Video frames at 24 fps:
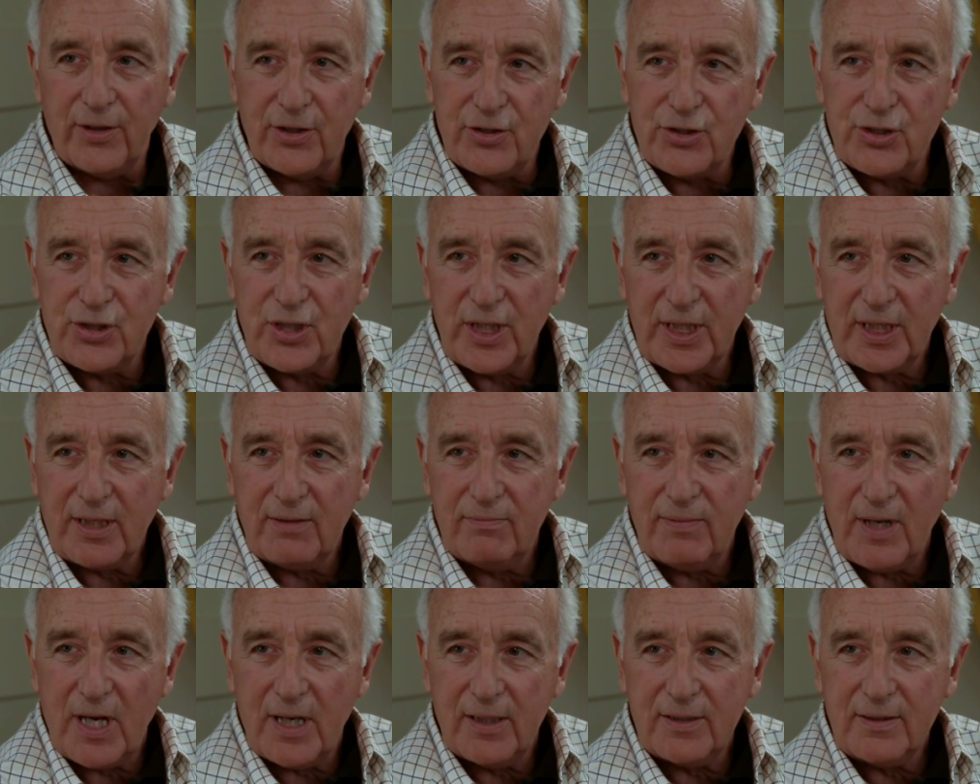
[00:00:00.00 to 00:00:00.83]
Did you think
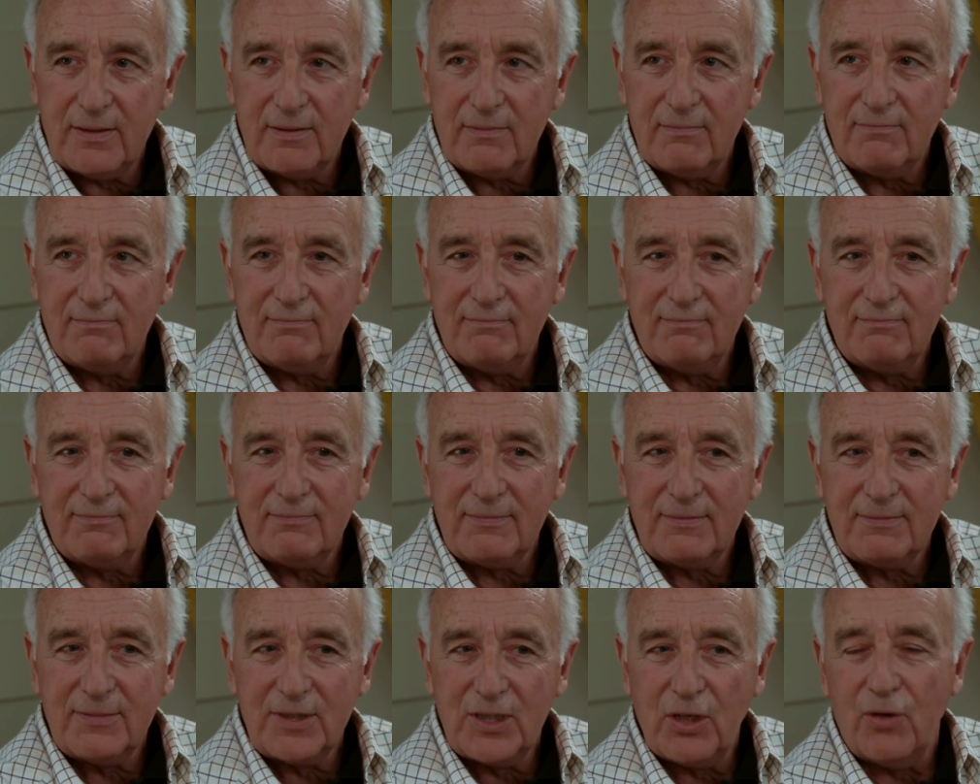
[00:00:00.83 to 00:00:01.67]
about
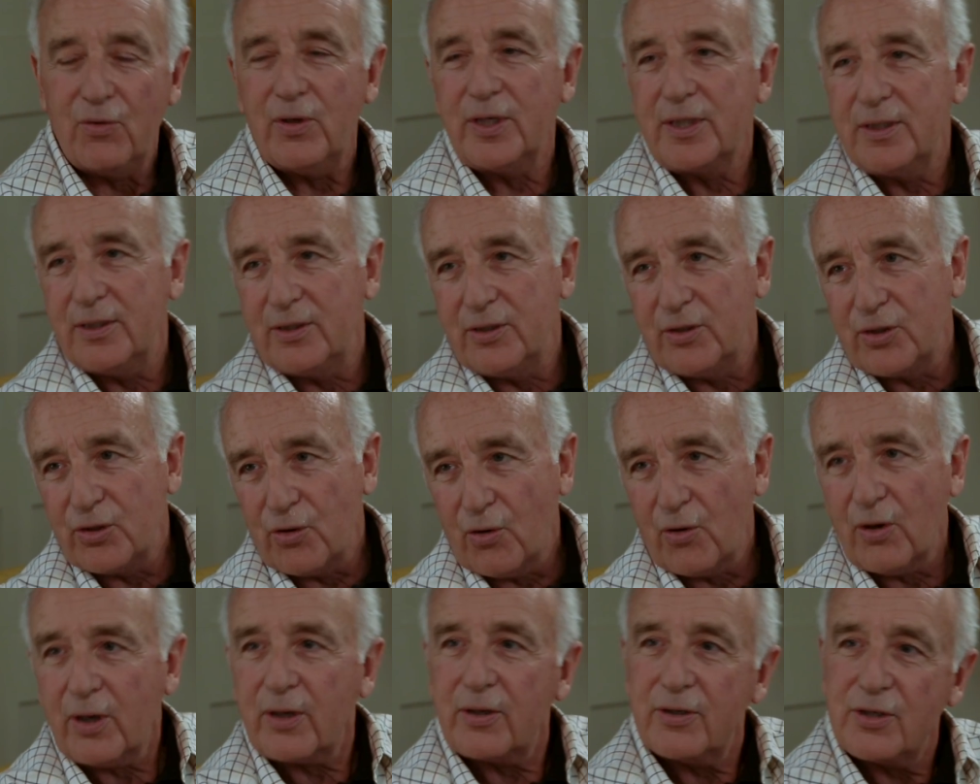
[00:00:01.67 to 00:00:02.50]
going to New
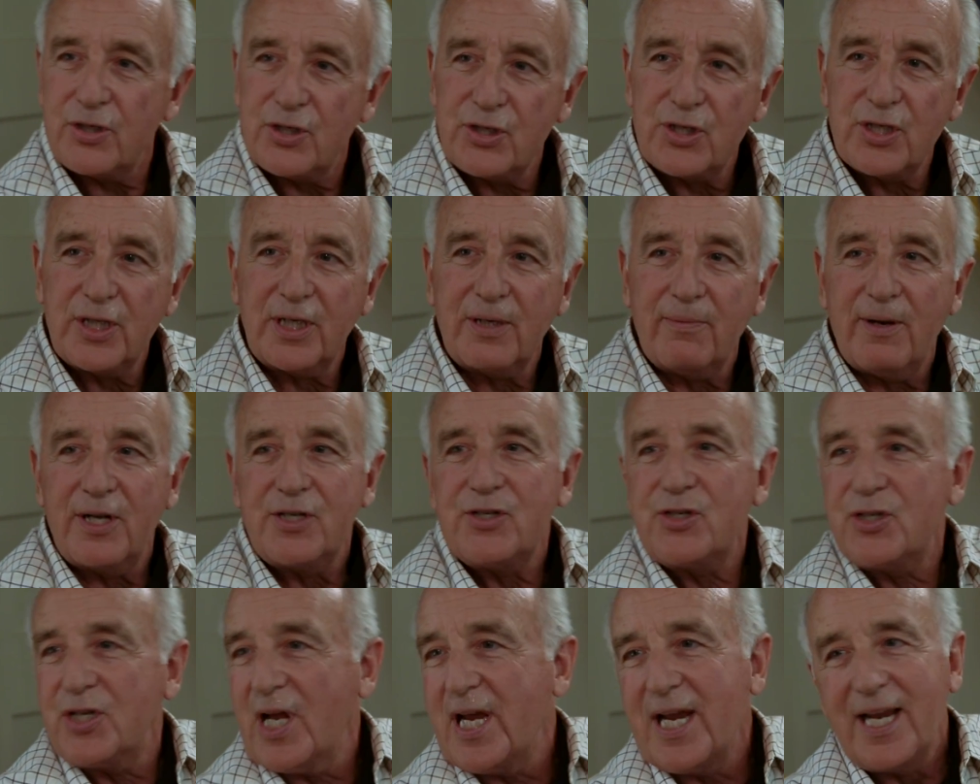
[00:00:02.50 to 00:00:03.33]
York, or did you think about
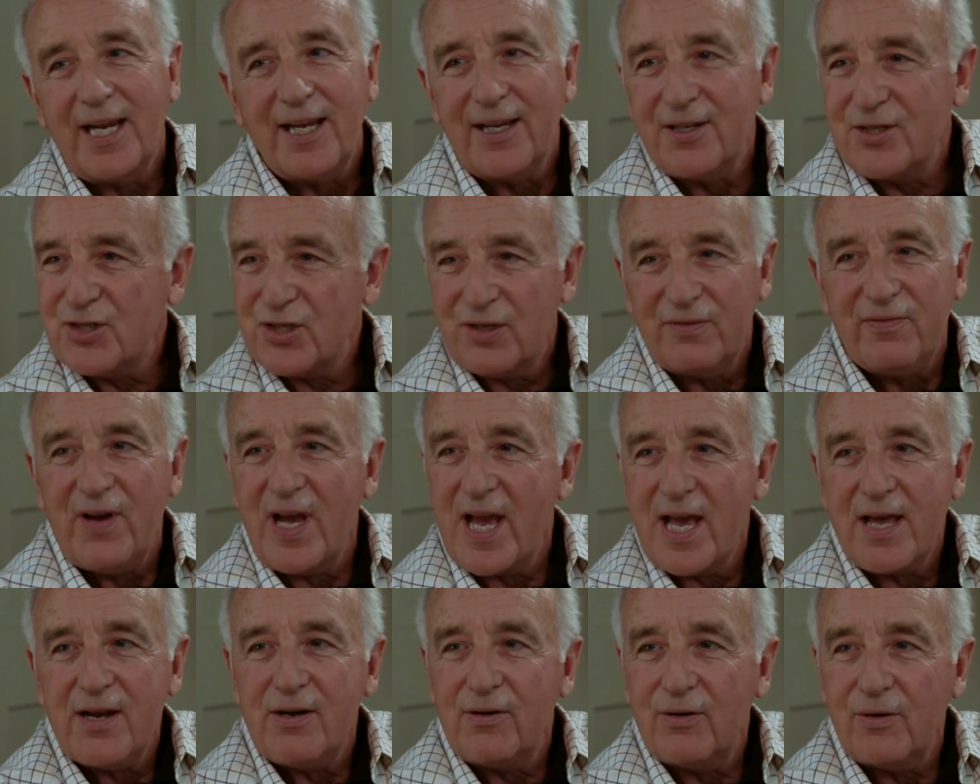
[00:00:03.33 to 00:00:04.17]
staying in
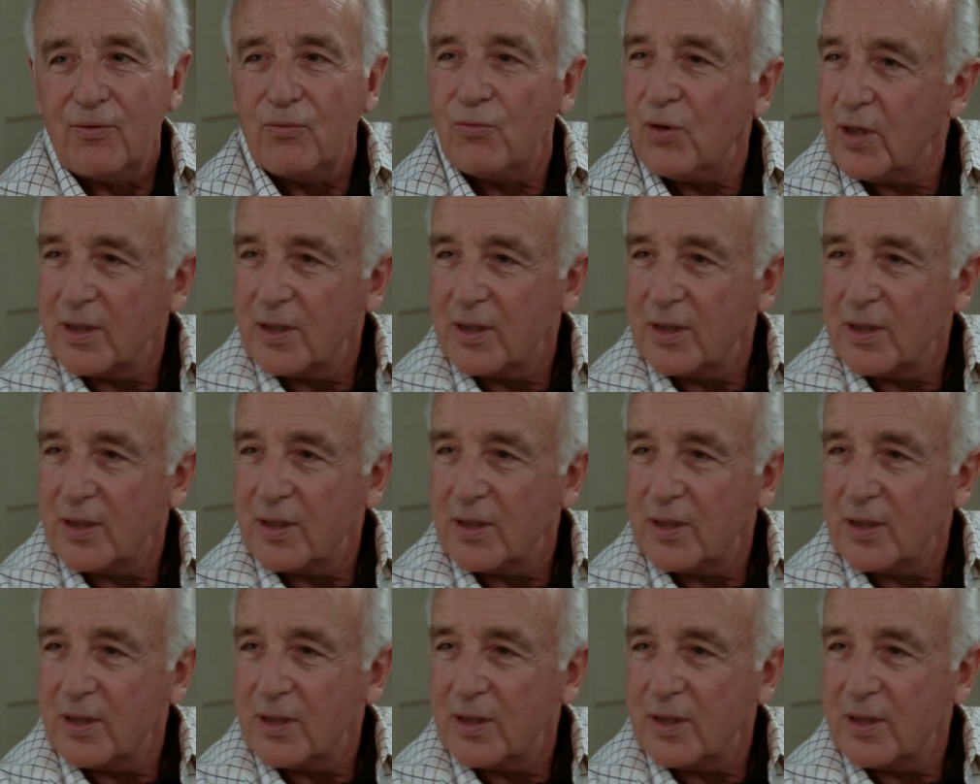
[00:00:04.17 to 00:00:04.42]
Savannah, or